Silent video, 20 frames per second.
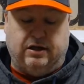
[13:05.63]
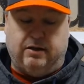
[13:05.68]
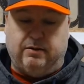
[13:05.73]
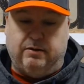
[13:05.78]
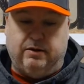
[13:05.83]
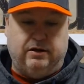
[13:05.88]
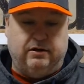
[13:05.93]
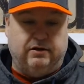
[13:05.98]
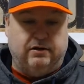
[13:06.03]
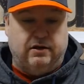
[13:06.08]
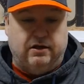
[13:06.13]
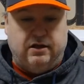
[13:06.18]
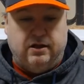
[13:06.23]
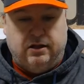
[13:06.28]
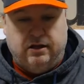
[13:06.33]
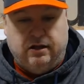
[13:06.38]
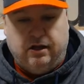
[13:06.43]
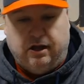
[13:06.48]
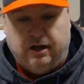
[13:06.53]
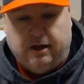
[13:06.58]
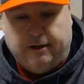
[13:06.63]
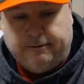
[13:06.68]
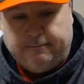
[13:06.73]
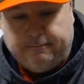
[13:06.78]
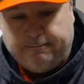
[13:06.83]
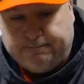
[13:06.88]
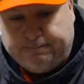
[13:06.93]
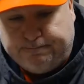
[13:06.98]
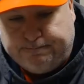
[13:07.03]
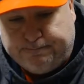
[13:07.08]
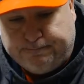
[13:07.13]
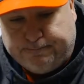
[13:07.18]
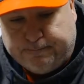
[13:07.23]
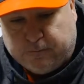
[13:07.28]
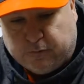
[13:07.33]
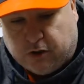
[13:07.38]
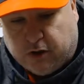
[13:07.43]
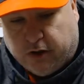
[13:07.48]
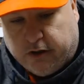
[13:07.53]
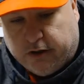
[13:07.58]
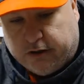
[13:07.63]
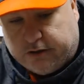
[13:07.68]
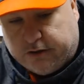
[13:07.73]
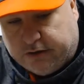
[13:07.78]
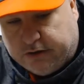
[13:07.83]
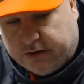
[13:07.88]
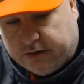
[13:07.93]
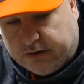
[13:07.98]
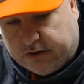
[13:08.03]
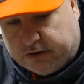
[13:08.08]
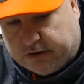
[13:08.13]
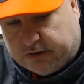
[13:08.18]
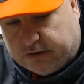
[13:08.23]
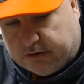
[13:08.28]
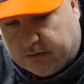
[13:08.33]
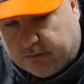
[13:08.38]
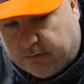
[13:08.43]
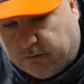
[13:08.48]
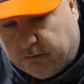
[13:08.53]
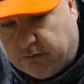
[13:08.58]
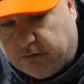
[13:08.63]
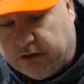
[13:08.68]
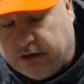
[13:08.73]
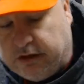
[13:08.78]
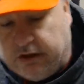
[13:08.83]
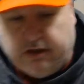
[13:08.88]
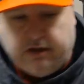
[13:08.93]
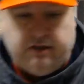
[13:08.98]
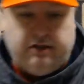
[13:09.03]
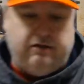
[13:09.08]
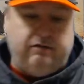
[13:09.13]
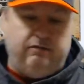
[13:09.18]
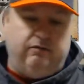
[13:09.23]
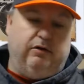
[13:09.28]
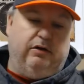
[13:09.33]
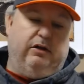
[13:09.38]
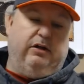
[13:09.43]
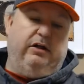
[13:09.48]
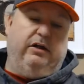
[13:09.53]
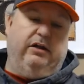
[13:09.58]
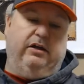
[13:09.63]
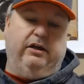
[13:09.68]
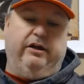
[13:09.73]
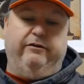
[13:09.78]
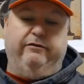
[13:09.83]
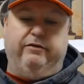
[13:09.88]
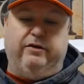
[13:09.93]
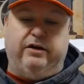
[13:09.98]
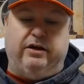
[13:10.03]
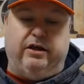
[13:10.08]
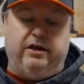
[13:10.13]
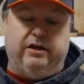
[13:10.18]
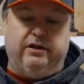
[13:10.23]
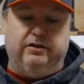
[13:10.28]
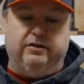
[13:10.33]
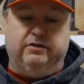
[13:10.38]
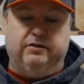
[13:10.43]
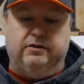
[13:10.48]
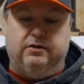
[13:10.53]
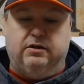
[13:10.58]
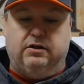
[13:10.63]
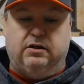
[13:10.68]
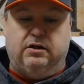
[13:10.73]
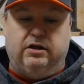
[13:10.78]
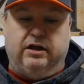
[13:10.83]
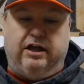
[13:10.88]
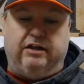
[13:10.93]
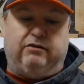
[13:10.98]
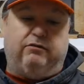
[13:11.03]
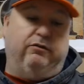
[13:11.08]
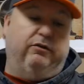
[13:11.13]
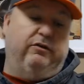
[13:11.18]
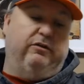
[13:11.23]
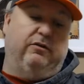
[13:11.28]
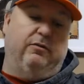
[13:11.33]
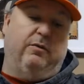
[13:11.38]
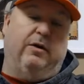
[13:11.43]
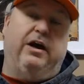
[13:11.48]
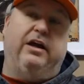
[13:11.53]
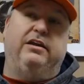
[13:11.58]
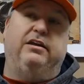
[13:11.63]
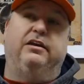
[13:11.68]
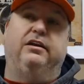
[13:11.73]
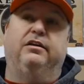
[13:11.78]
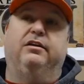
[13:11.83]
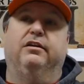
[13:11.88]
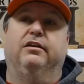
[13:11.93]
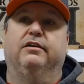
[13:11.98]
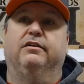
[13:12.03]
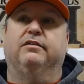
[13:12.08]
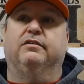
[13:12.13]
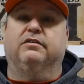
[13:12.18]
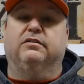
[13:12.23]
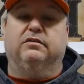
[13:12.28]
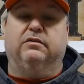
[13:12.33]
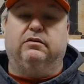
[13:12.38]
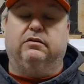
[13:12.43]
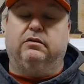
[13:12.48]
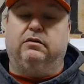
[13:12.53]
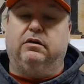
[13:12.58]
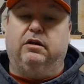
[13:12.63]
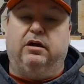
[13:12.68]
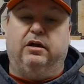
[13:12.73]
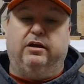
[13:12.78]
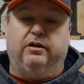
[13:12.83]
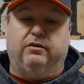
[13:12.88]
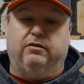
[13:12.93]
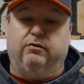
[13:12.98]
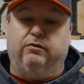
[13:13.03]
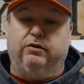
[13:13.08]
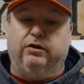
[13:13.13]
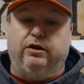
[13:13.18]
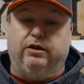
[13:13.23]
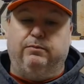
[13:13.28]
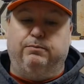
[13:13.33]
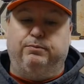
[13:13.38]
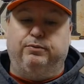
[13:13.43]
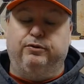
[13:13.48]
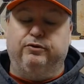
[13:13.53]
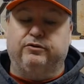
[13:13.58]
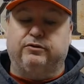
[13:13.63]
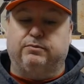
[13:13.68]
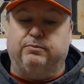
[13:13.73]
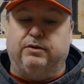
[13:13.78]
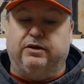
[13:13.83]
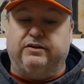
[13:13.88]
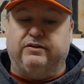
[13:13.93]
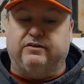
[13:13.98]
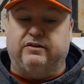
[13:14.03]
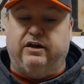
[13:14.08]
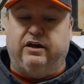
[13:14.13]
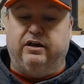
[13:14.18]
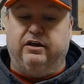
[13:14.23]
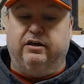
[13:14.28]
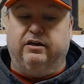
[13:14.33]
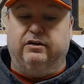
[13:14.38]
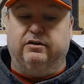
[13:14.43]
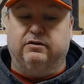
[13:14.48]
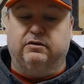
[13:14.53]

I mean, cartridges. Really, really loving that. That's the reason why I did this. To really boost my Sega.